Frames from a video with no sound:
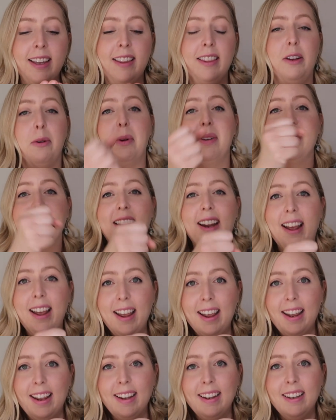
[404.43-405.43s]
there was an
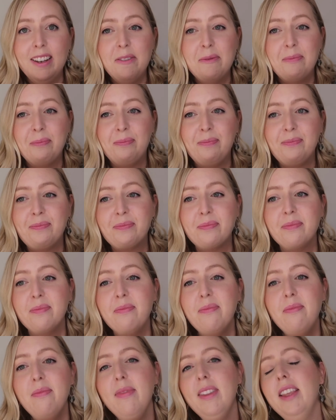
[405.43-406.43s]
egg,
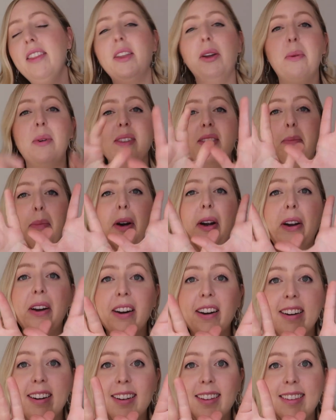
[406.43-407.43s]
there was a
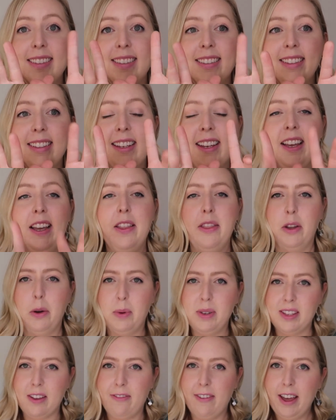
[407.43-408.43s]
bird, there
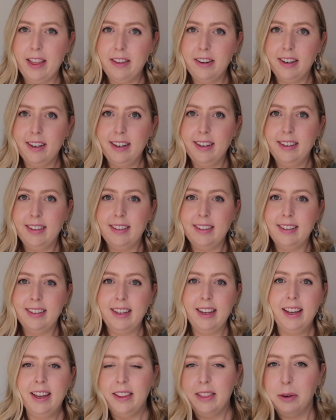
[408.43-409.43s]
was a feather,
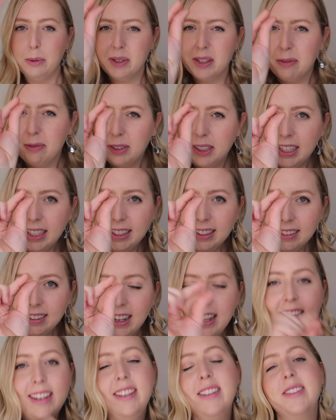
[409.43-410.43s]
there was a flea.
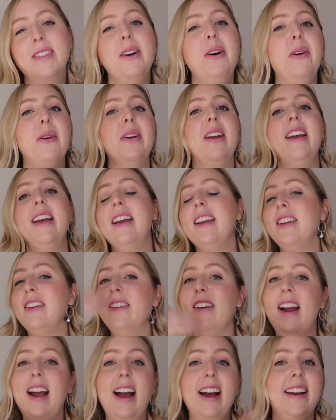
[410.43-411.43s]
So
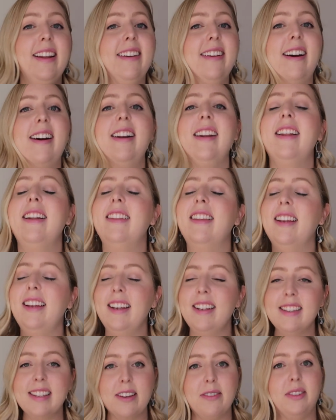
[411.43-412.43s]
you're adding on, and the
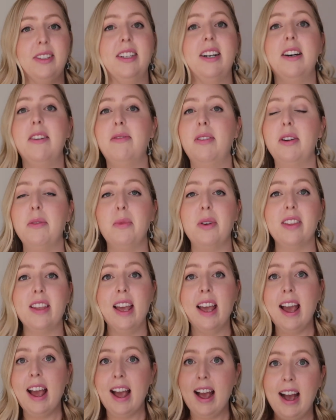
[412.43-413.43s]
kids have a lot of fun with
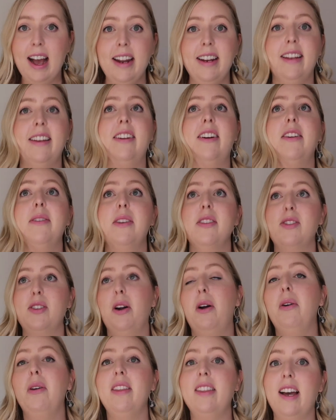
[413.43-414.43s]
adding it on, because
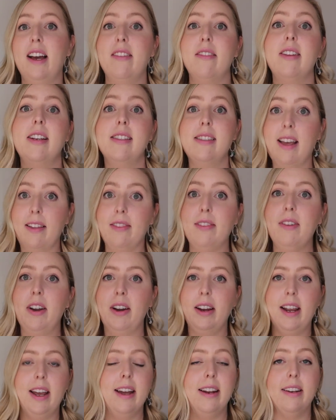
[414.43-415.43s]
not only that, because at the
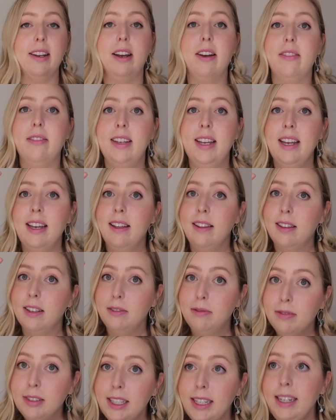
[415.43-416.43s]
very end you have the
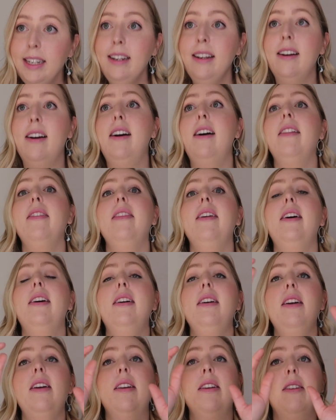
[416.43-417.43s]
flea on
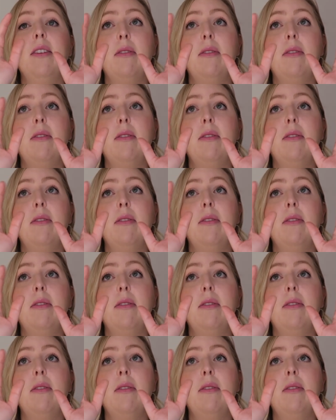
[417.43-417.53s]
the